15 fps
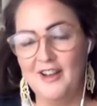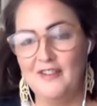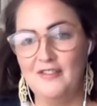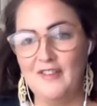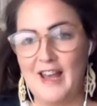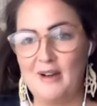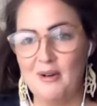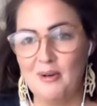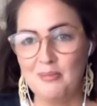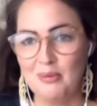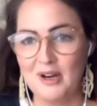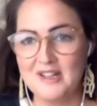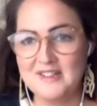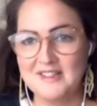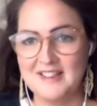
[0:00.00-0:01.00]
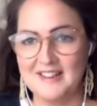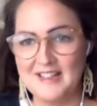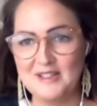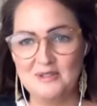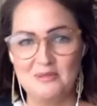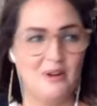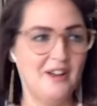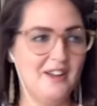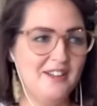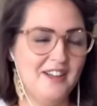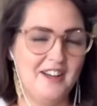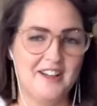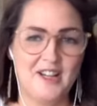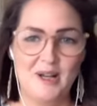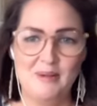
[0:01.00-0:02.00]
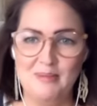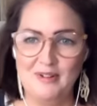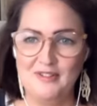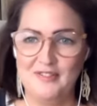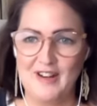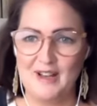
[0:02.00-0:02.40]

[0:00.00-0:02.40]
a flower pressed in this one and a couple of